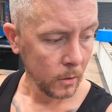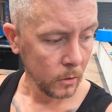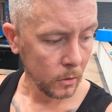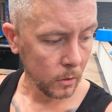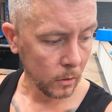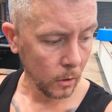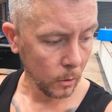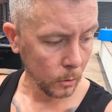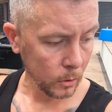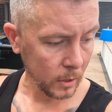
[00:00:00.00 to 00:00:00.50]

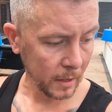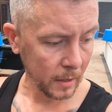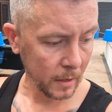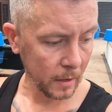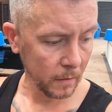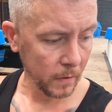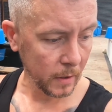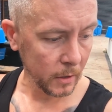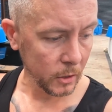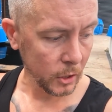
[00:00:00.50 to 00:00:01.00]
some
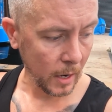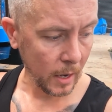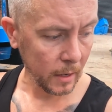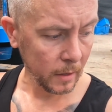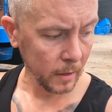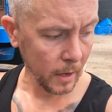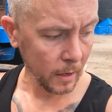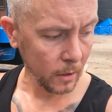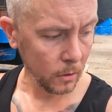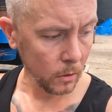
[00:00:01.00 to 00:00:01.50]
Gosanke fish,
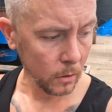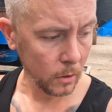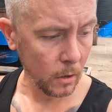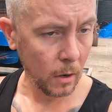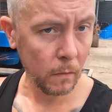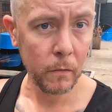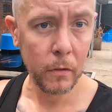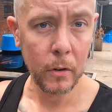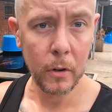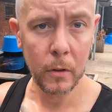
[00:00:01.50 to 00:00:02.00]
and they look
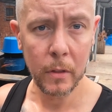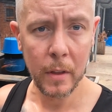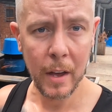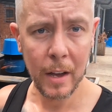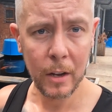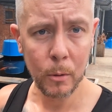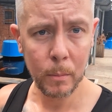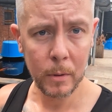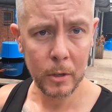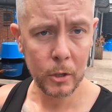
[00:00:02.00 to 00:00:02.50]
confident.
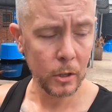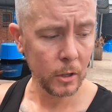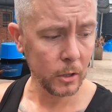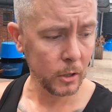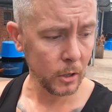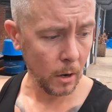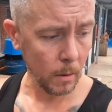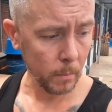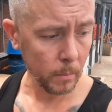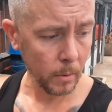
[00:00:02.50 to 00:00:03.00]
They're coming to the
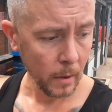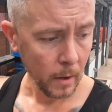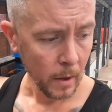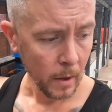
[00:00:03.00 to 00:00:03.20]
top.